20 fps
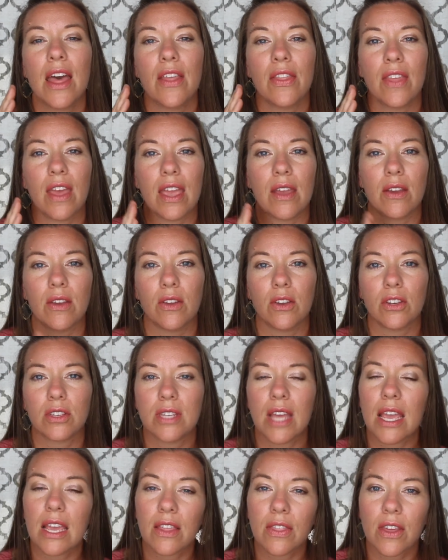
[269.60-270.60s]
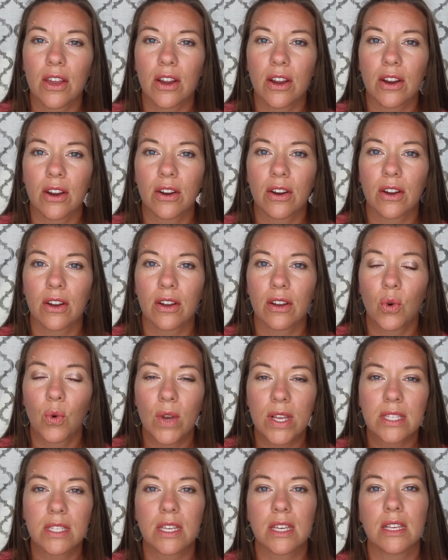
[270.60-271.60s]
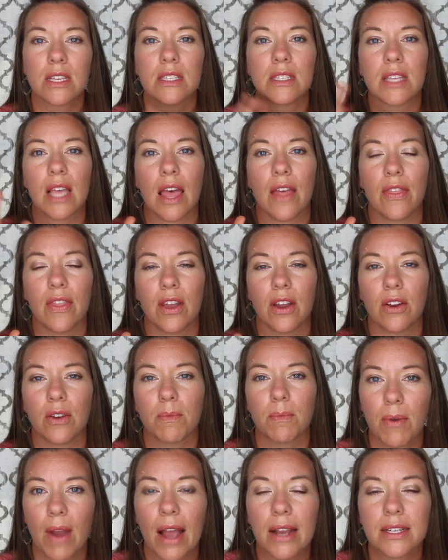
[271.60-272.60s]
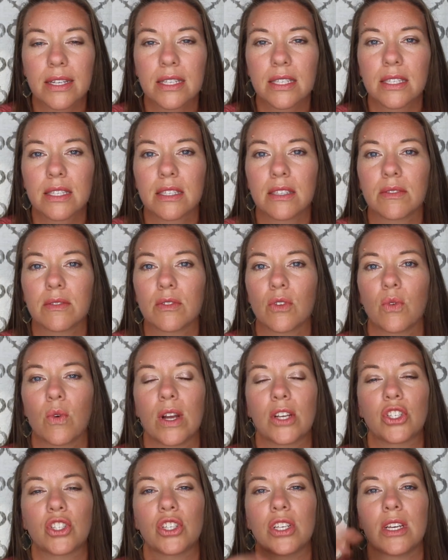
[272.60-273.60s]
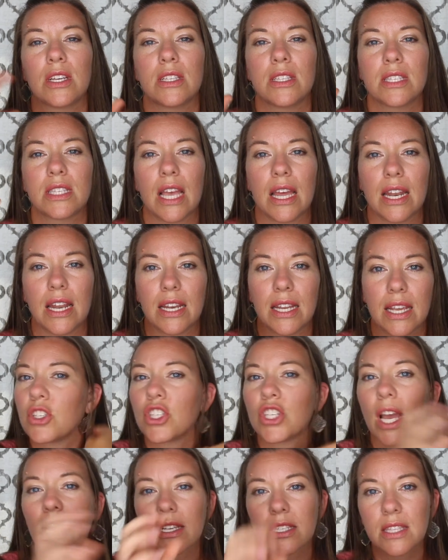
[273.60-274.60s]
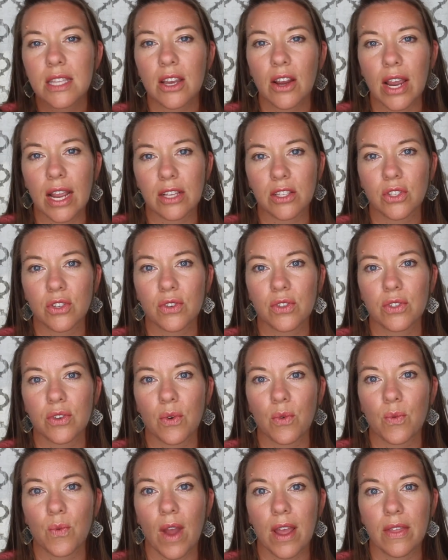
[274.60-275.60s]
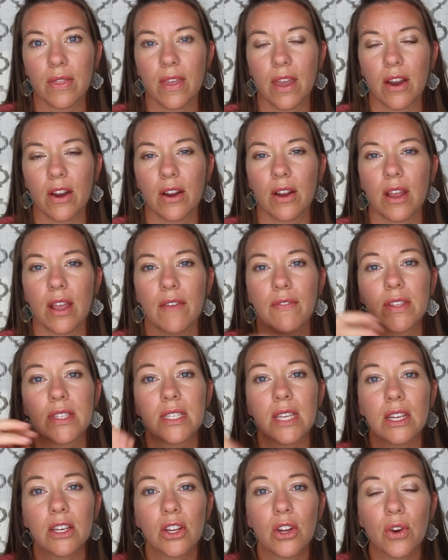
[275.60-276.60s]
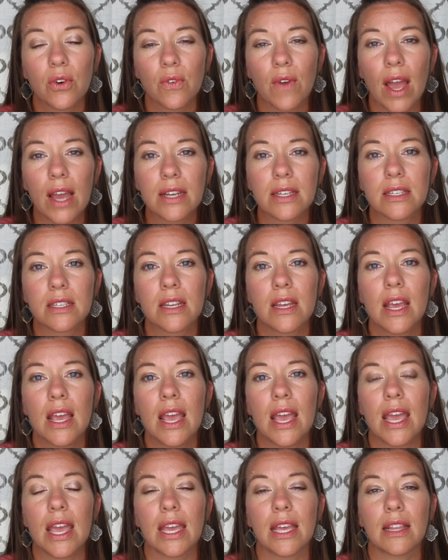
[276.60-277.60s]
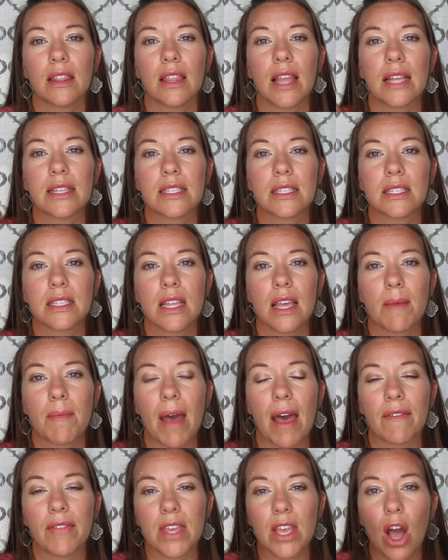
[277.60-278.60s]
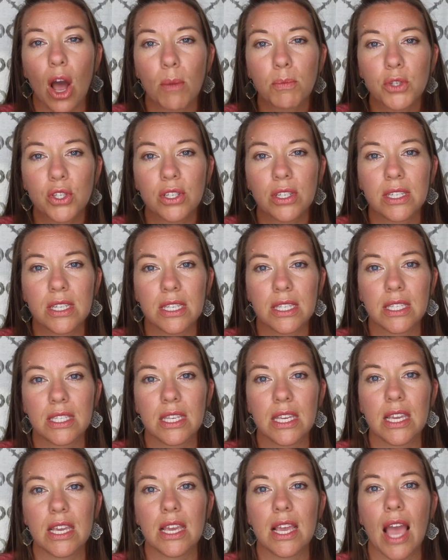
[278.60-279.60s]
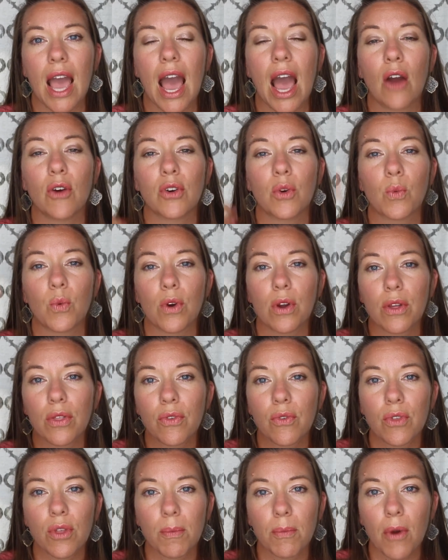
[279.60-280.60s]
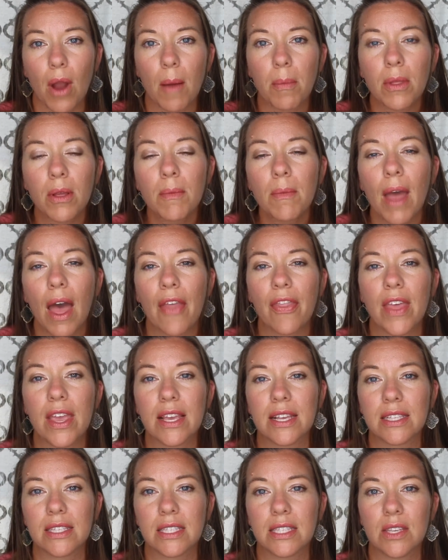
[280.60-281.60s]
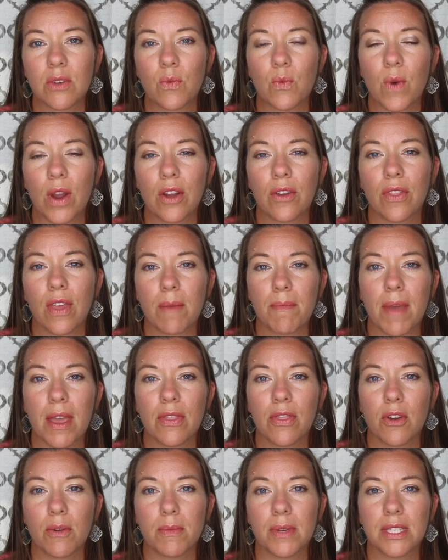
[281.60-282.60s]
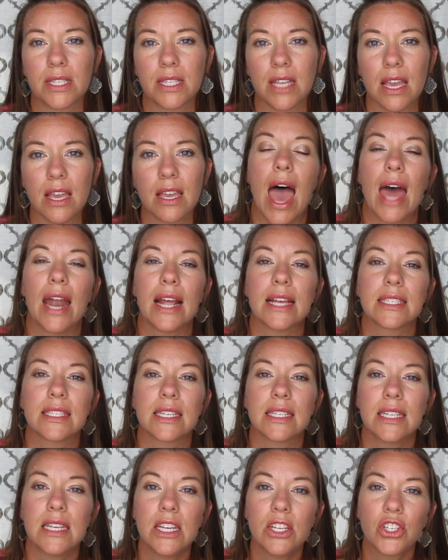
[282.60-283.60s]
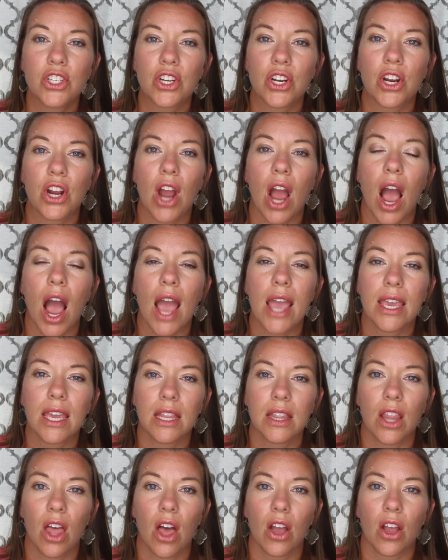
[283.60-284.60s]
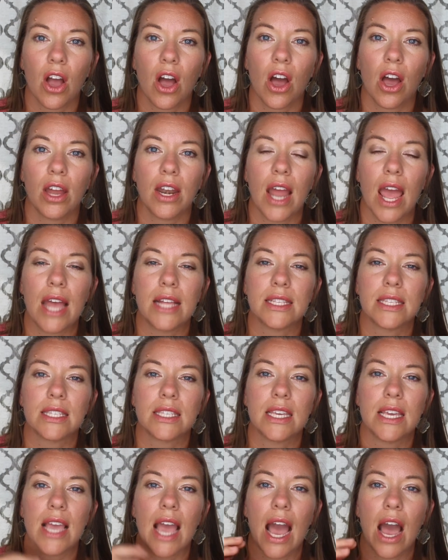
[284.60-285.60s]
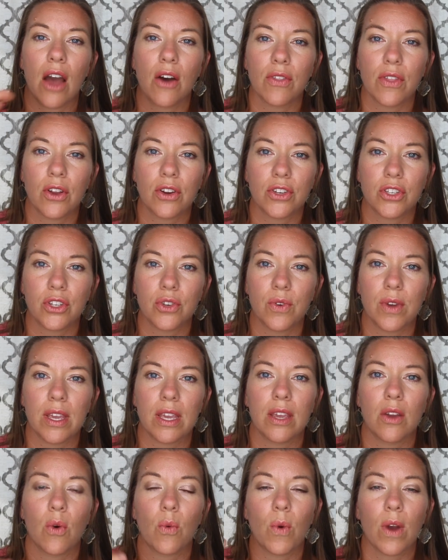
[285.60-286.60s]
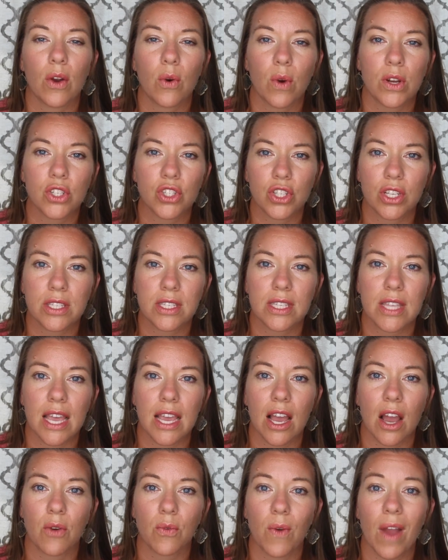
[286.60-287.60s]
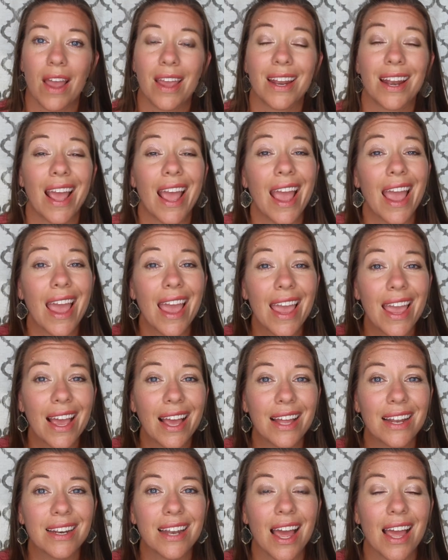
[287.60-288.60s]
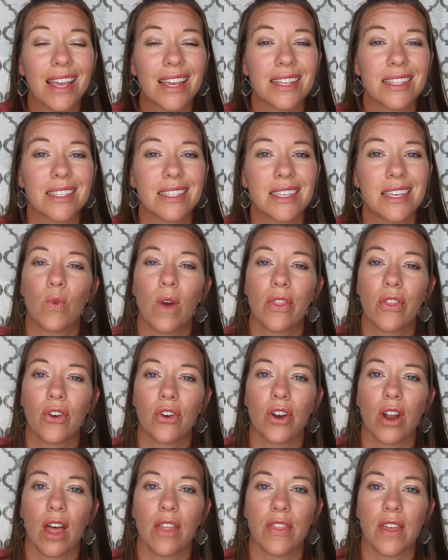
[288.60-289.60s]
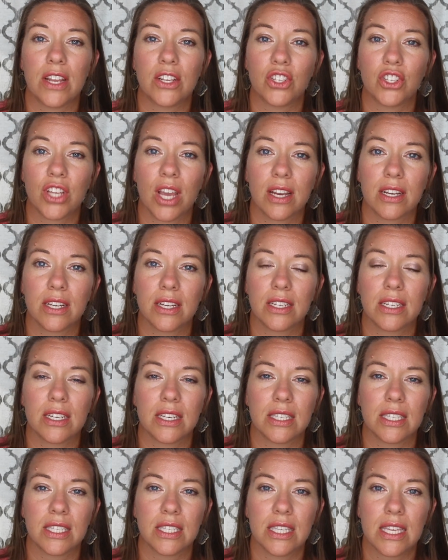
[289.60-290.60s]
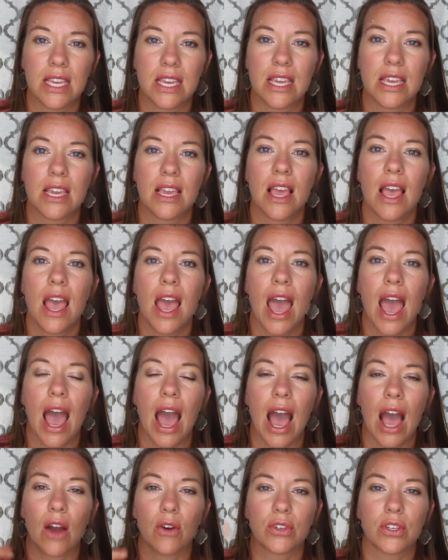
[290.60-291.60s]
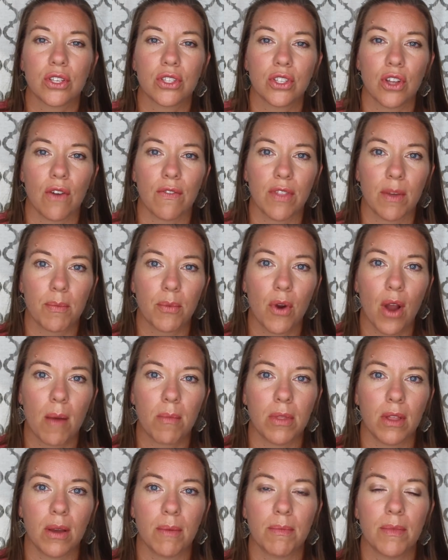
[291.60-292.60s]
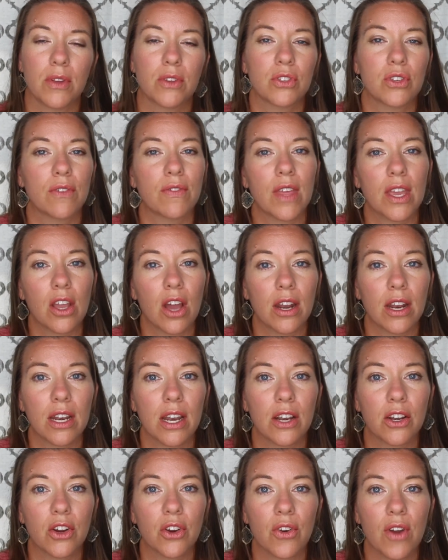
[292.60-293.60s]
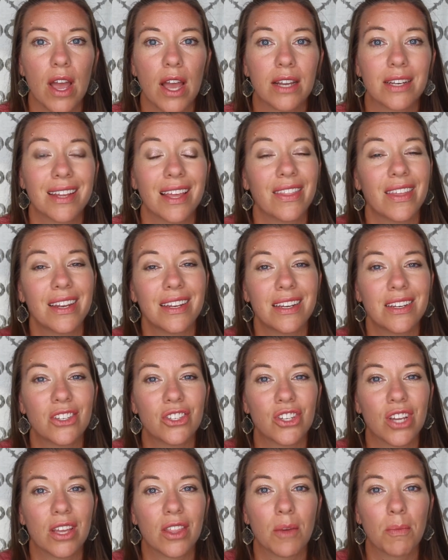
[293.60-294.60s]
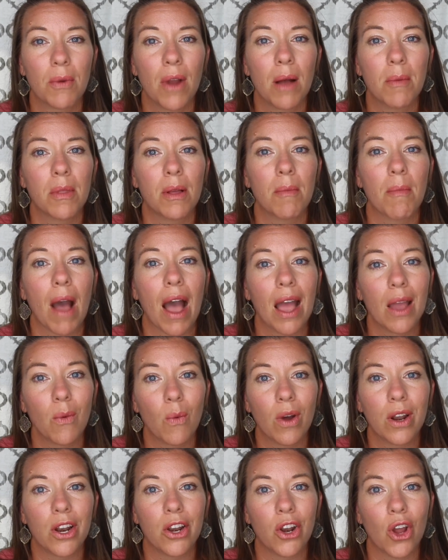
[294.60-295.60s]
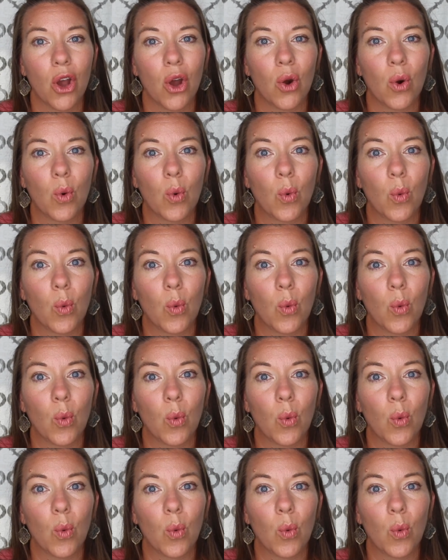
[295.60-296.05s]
They take their quizzes and their practice questions and it checks their answers right there. If it's incorrect, it lets them have the option to see how to work through the problem and they can see where they made their mistake. And as the teacher, I can log on and see how they're doing, what questions they got right, and I can see whether or not they checked to see how to solve the problem. So if they got it incorrect and they didn't check the problem, I want to know